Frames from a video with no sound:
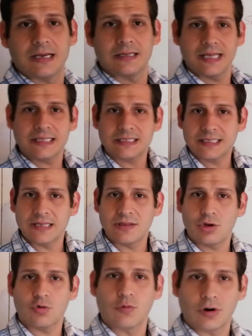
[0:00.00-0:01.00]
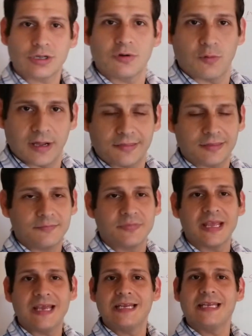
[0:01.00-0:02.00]
Let's say that you're working with
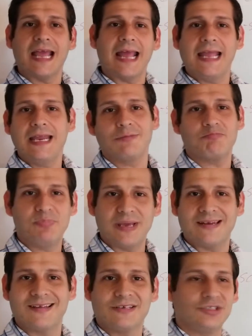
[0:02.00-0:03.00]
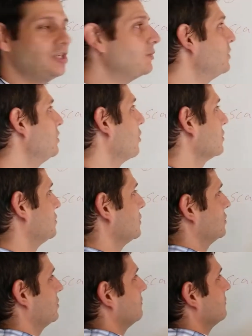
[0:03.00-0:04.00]
an 8-bit GPR
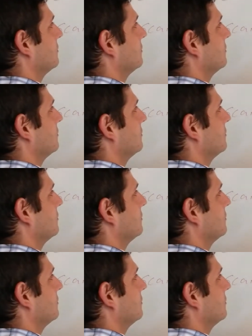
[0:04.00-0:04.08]
system.